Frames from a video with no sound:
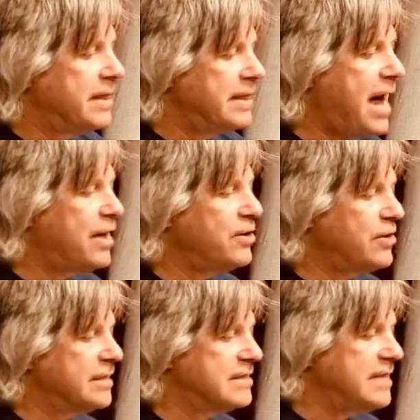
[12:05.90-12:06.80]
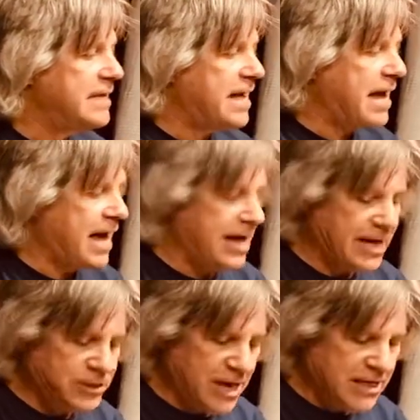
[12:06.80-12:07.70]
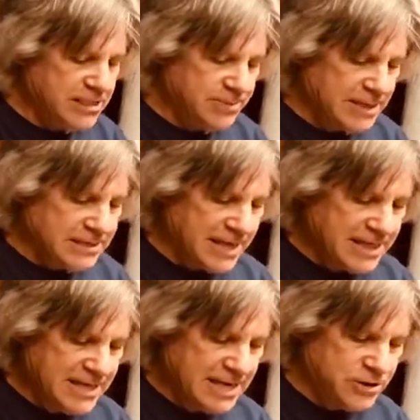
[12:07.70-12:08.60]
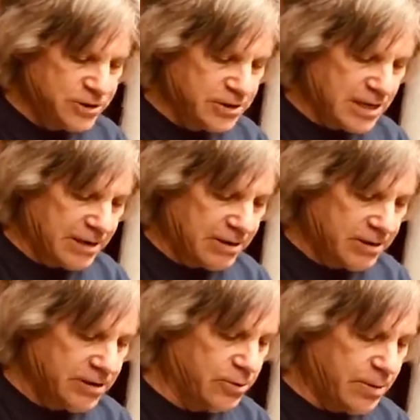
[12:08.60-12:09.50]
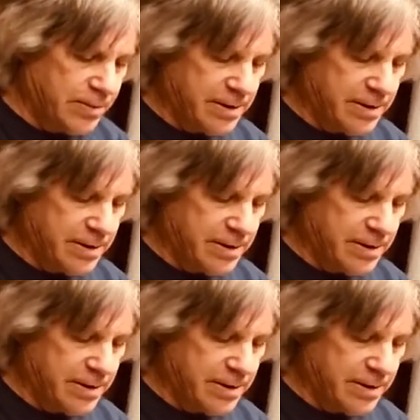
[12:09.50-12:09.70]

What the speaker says: Now you can see how that changes, because like this, you're gripping